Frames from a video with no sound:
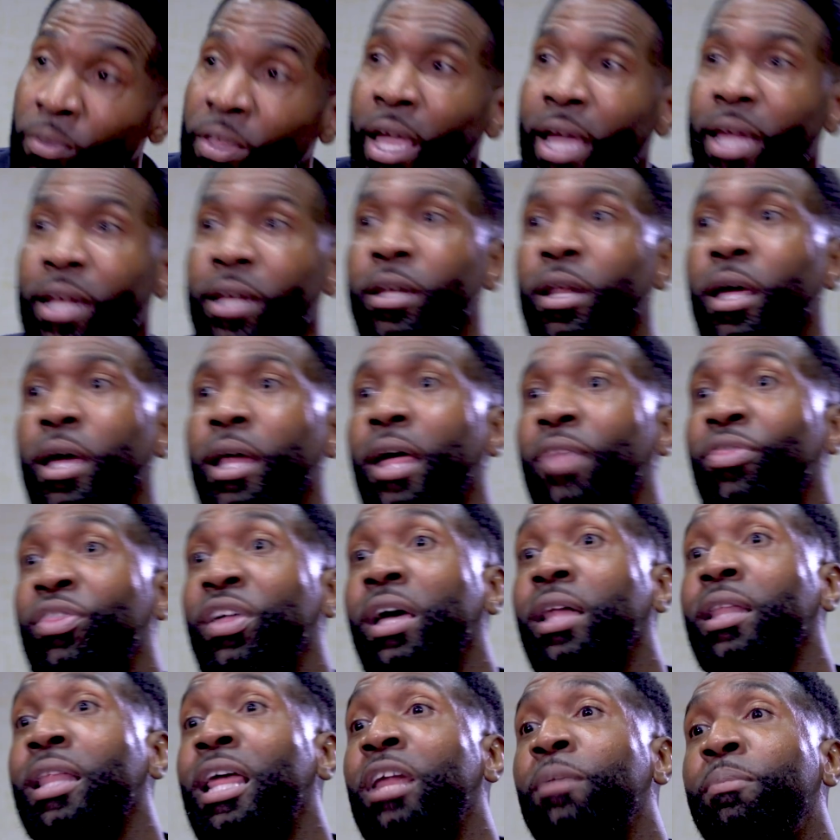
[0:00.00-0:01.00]
And I
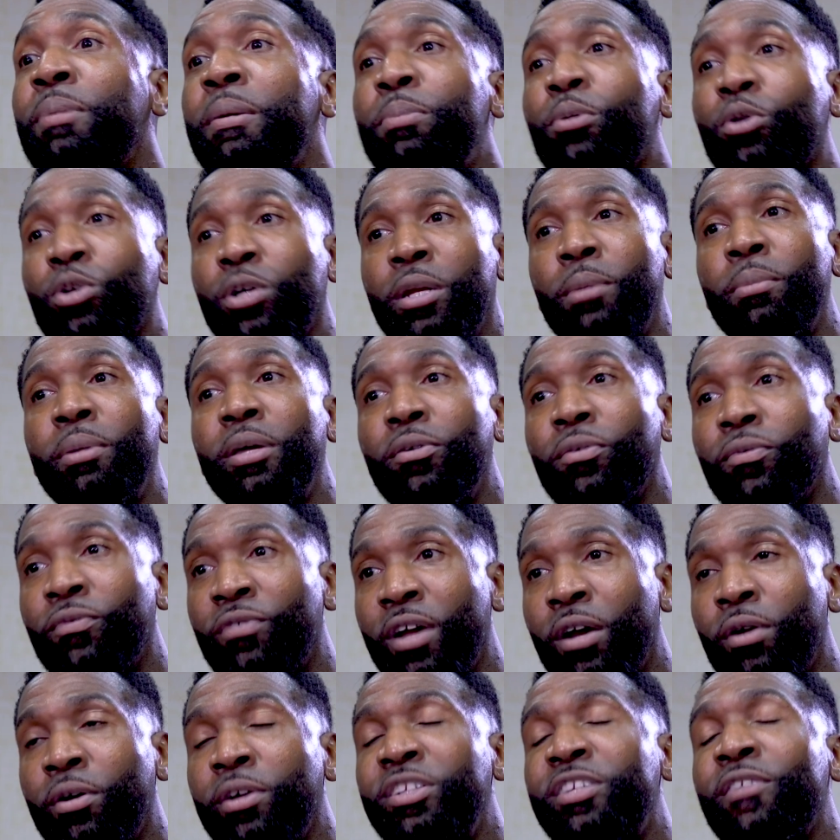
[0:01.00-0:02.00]
think a lot of people are going to be
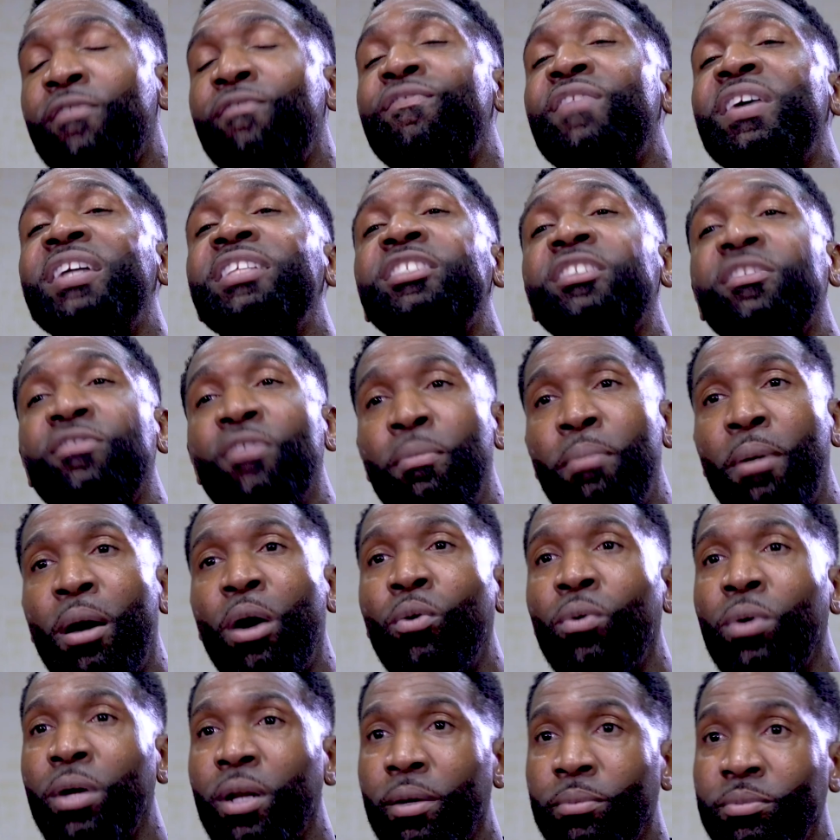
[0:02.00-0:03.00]
very defensive
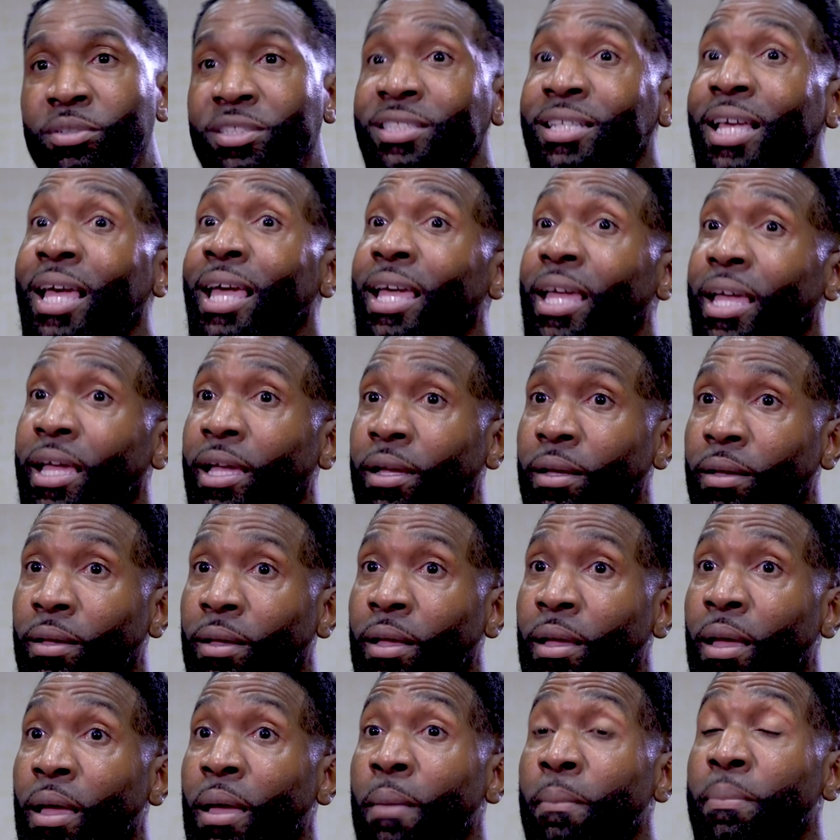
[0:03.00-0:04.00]
about what I'm saying,
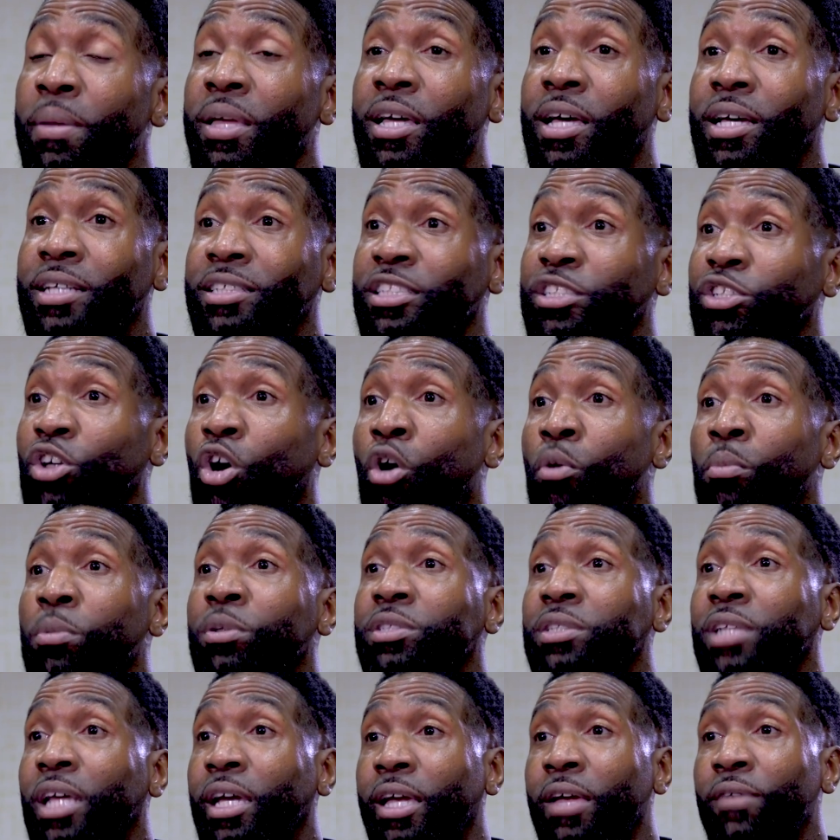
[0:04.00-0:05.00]
because it's
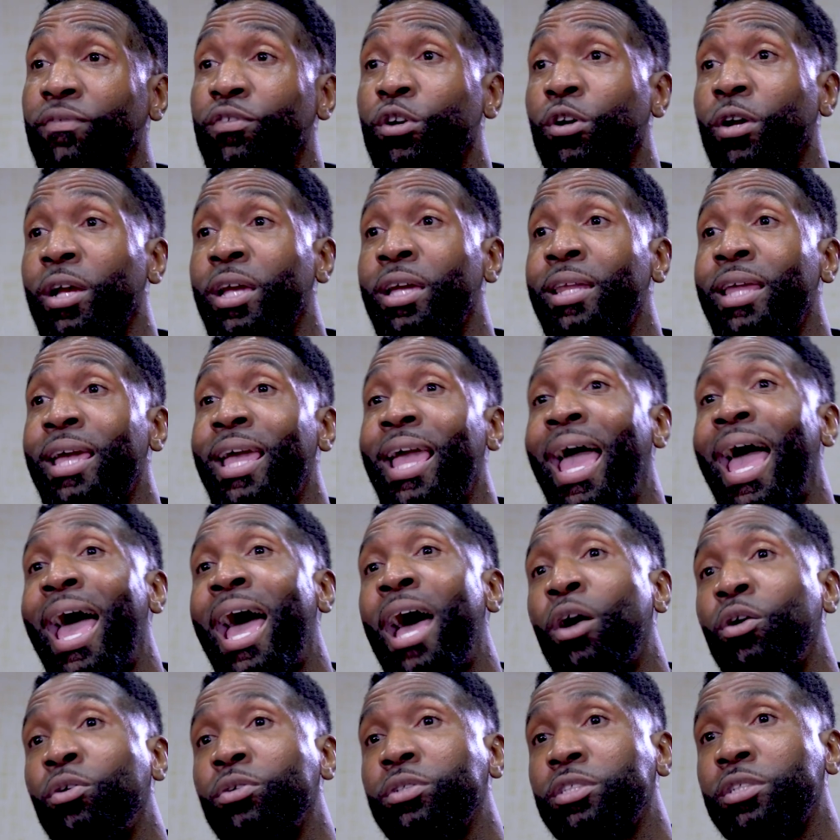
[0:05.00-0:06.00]
almost like if you're in a
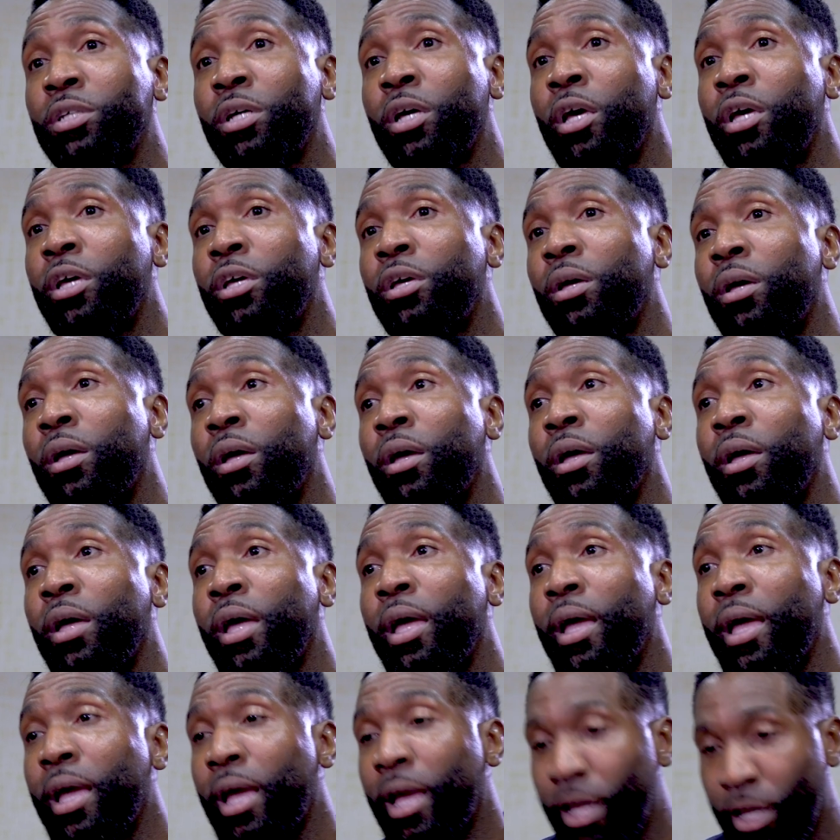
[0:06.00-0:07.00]
house,
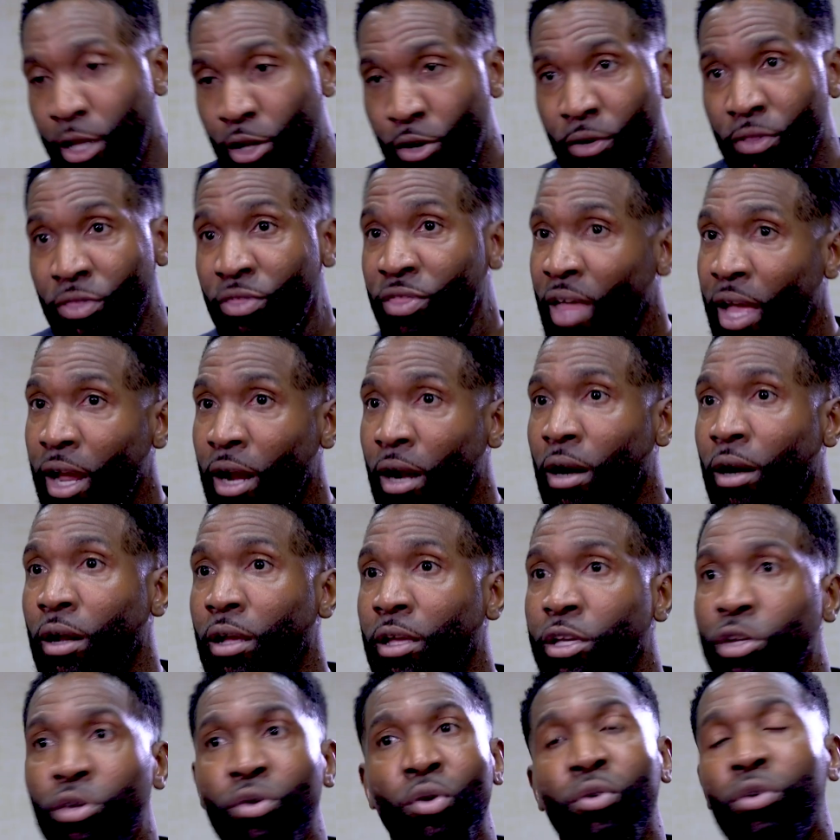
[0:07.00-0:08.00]
you're there,
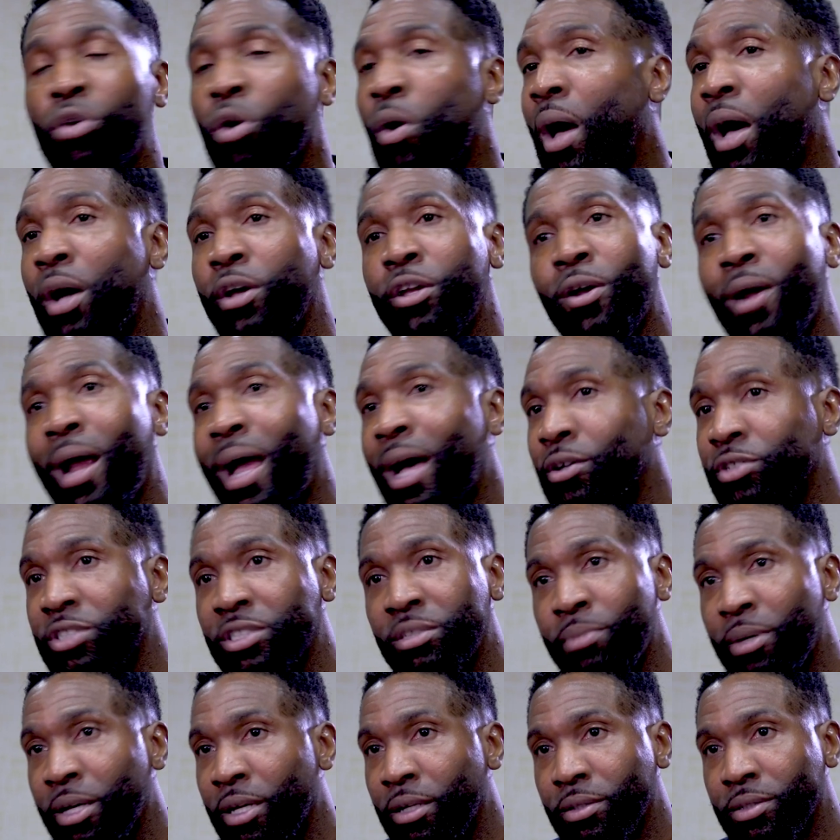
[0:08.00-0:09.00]
you don't know how your house
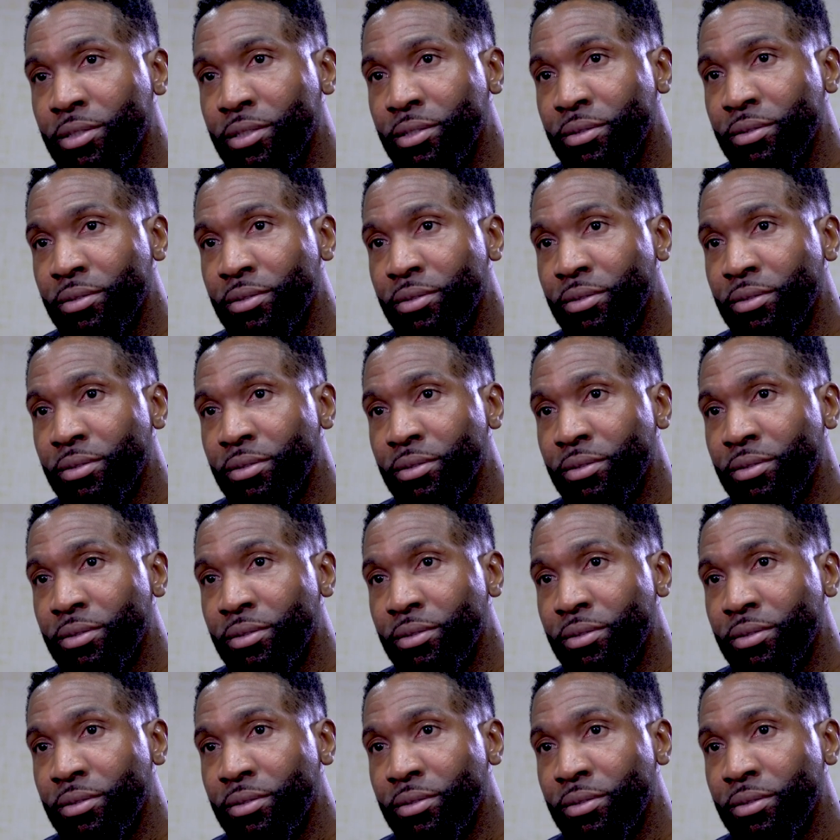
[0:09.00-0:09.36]
smells